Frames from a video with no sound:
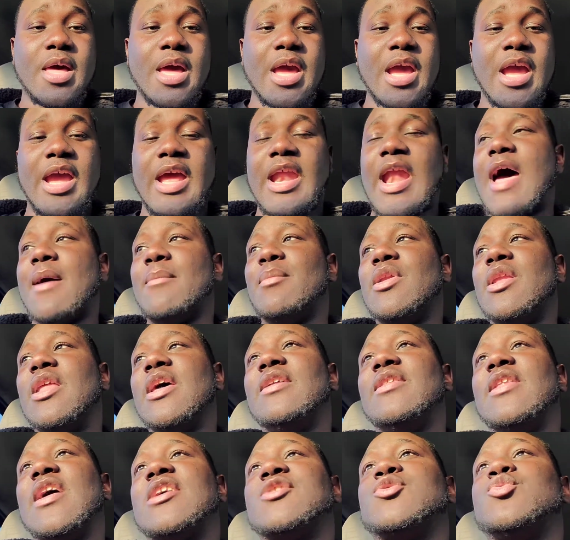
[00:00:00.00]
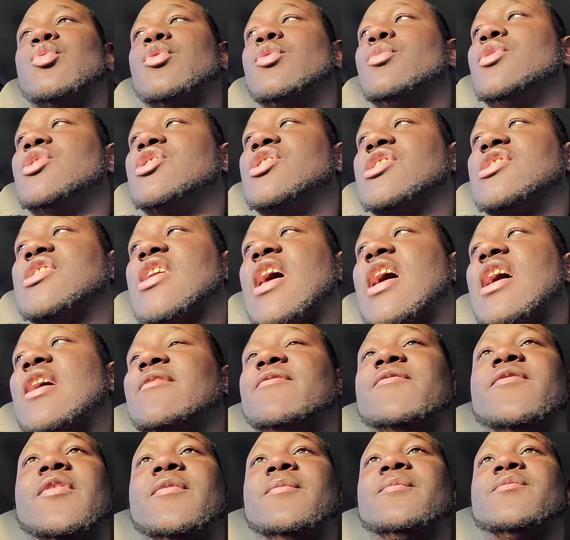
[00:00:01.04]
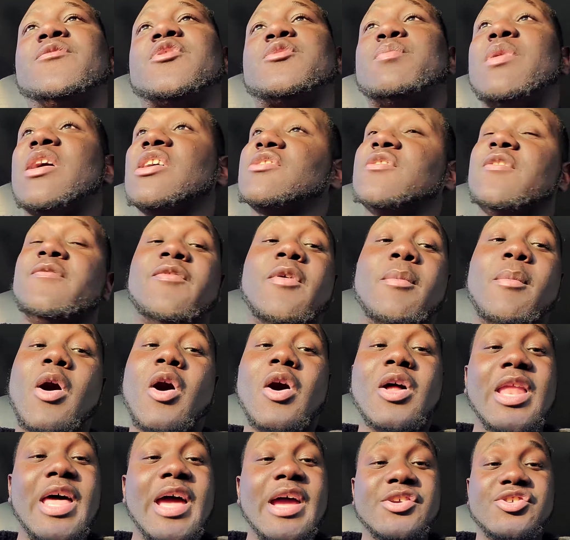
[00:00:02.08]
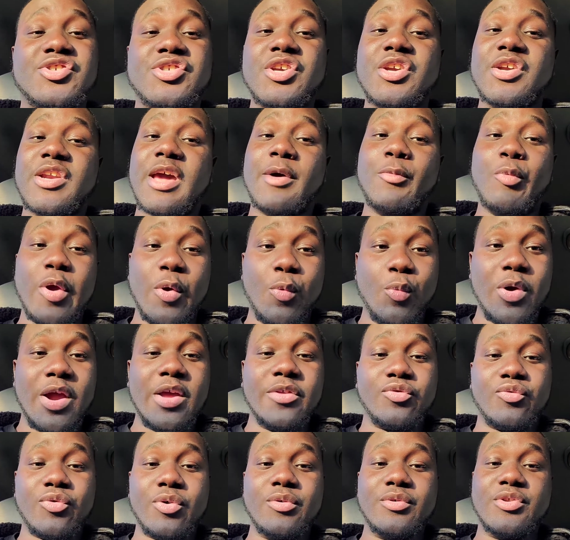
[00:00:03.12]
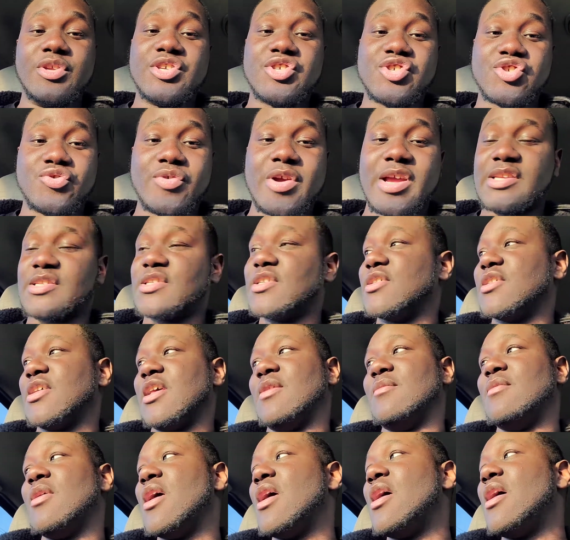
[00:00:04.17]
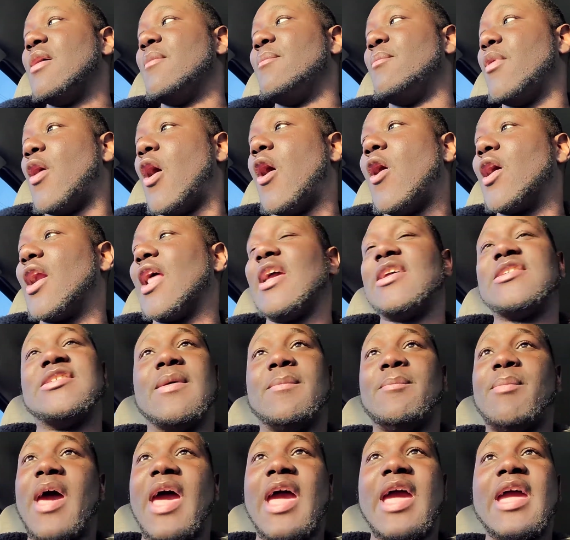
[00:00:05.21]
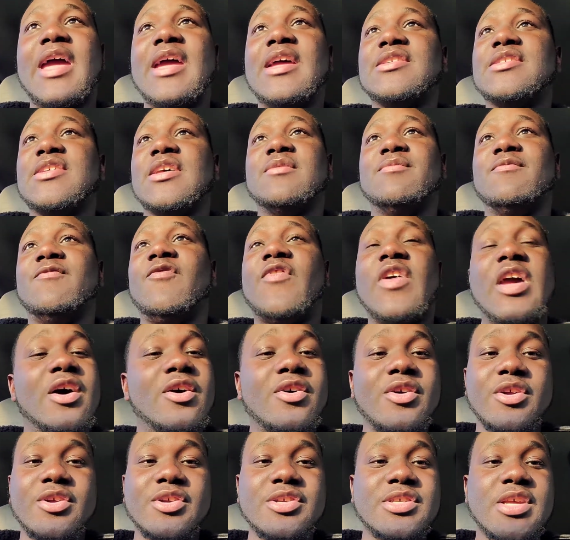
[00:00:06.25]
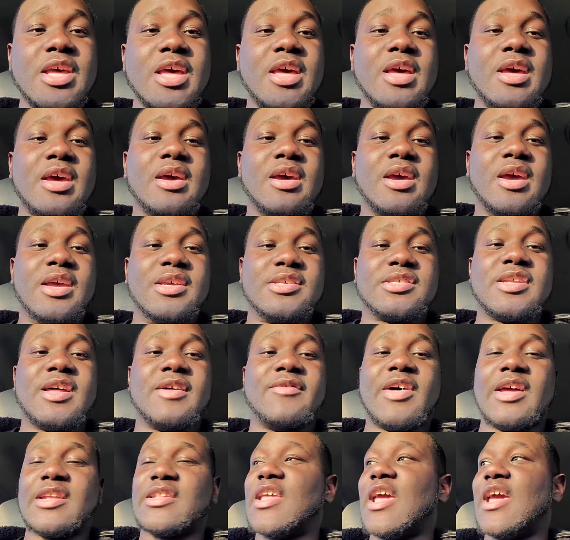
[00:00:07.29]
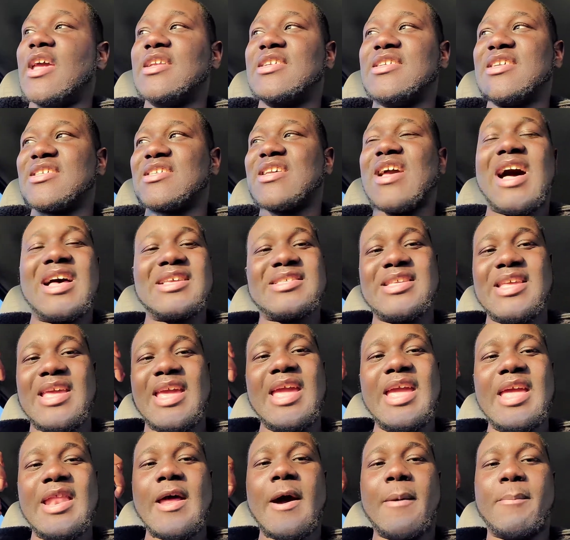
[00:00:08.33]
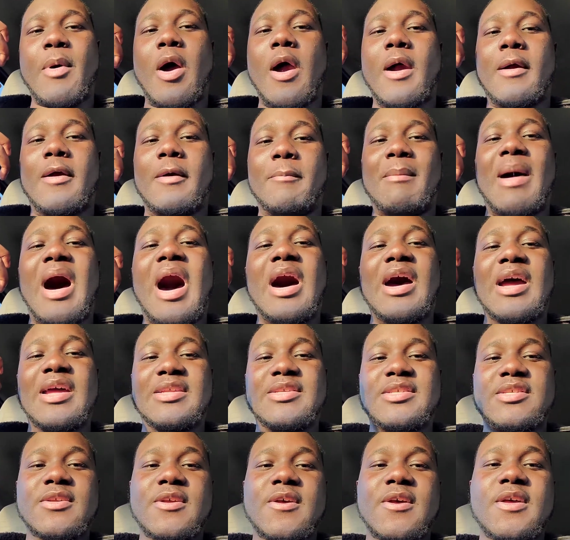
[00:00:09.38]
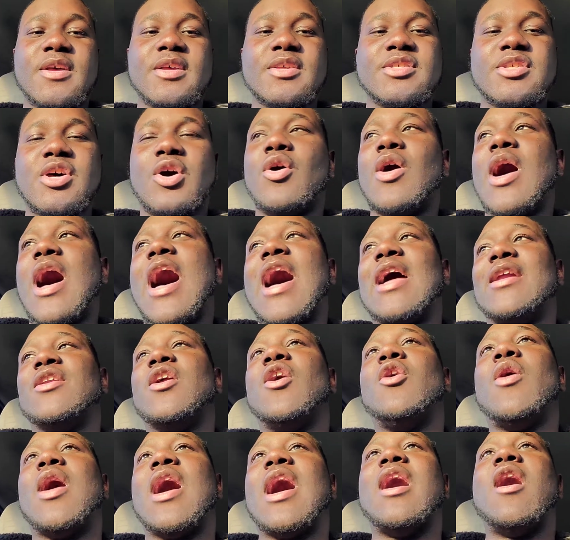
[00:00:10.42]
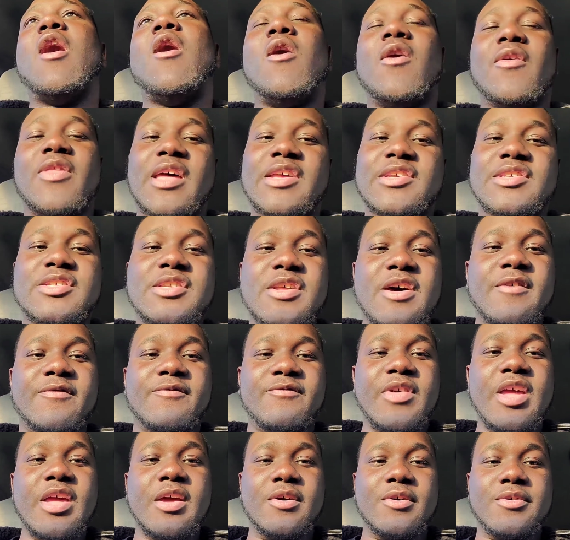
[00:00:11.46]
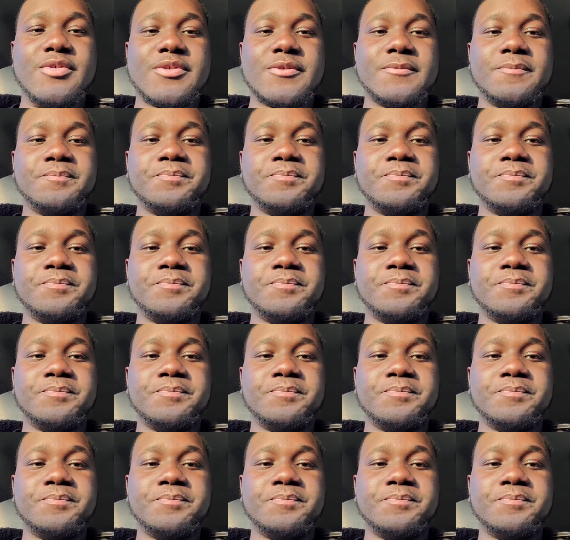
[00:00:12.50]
And I believe that's where we're just at, from especially from all last year that we went through, the stresses and heartaches and pains and failures and stuff like that. It just constantly eat up our minds. So I know how all that stuff feels.